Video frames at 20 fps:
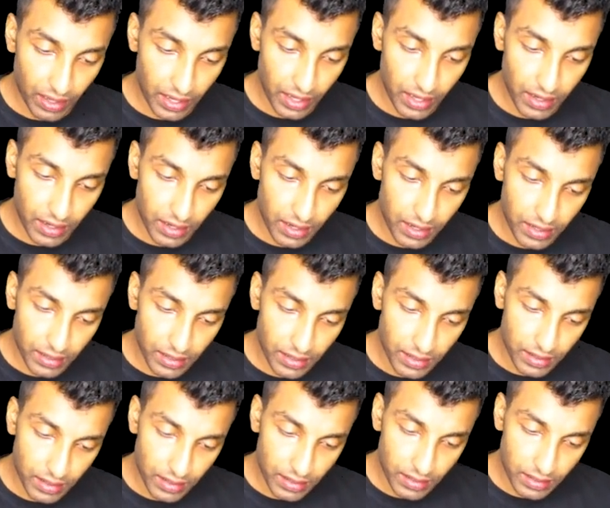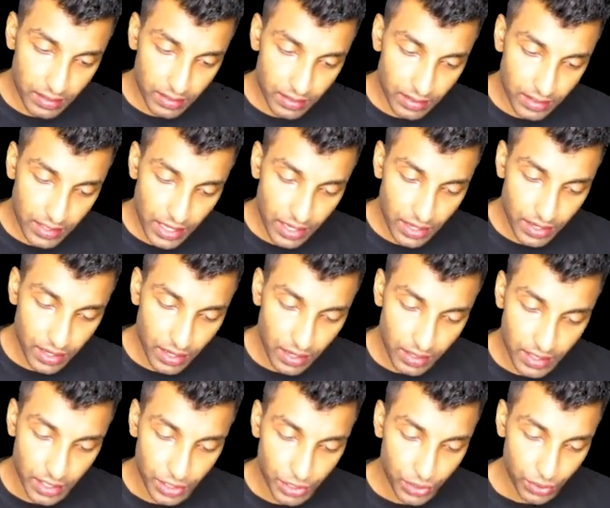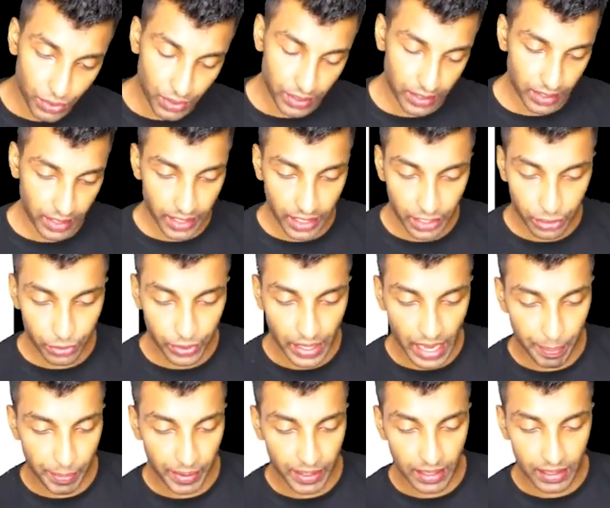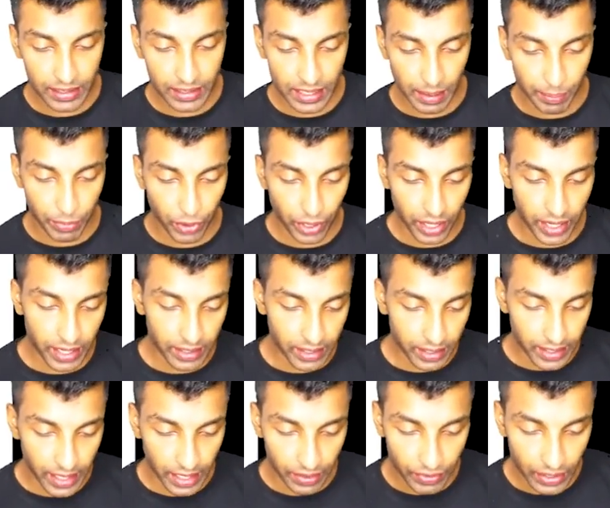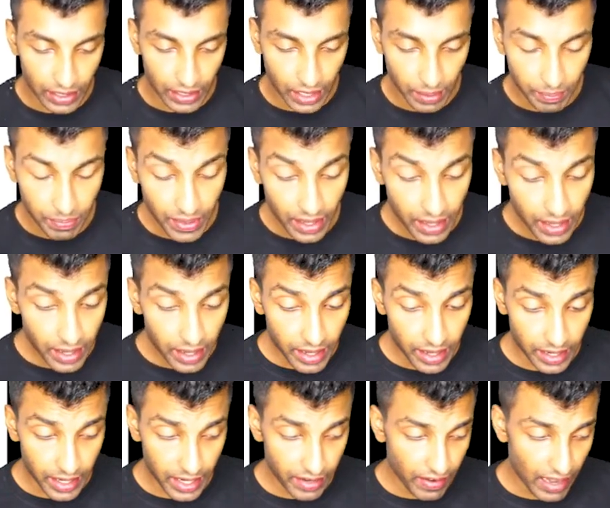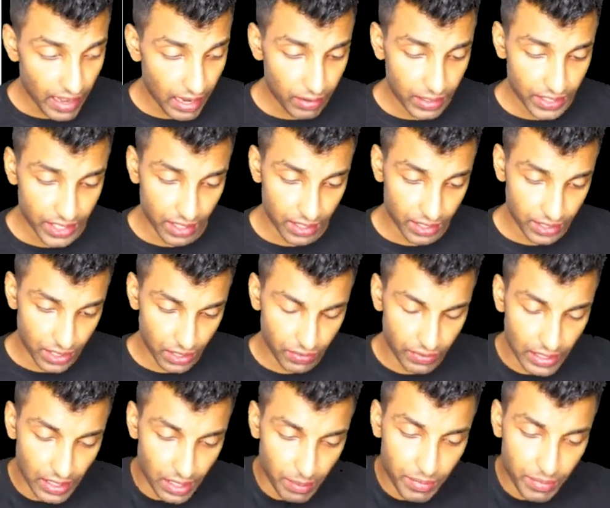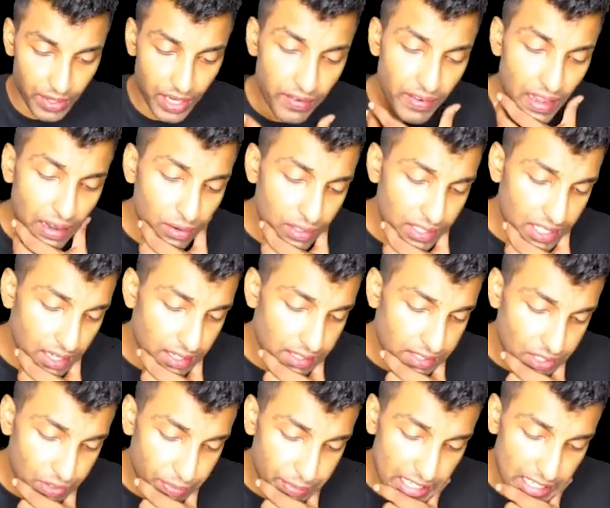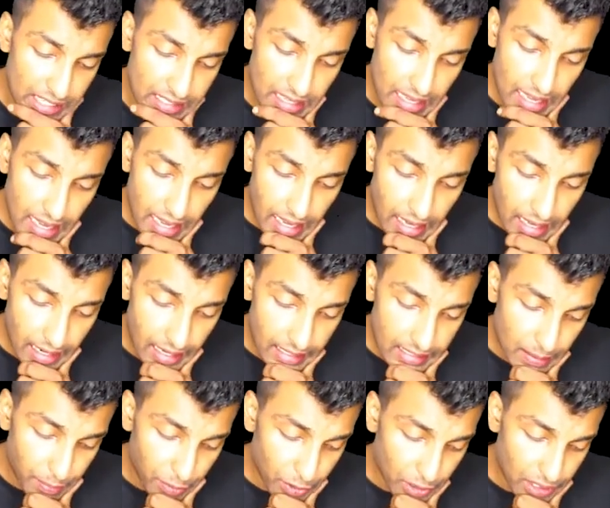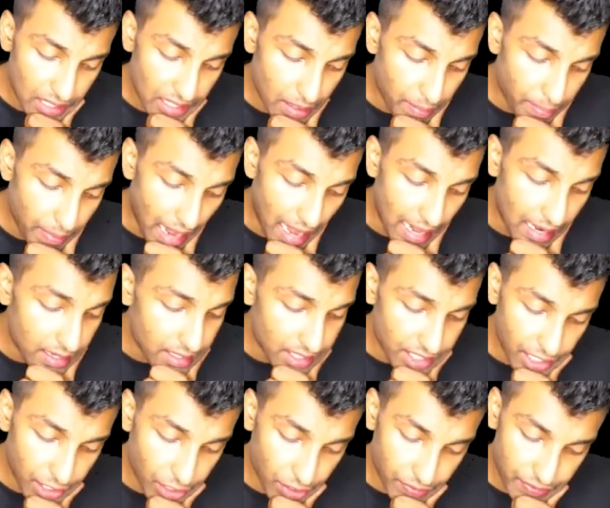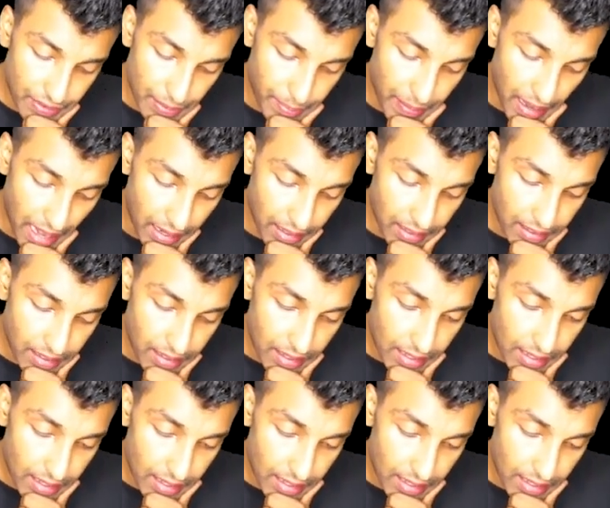here See here, the tier 2 capital subordinated debt will come, revaluation reserve will come. Revaluation reserve means, let's suppose in the balance sheet of the bank,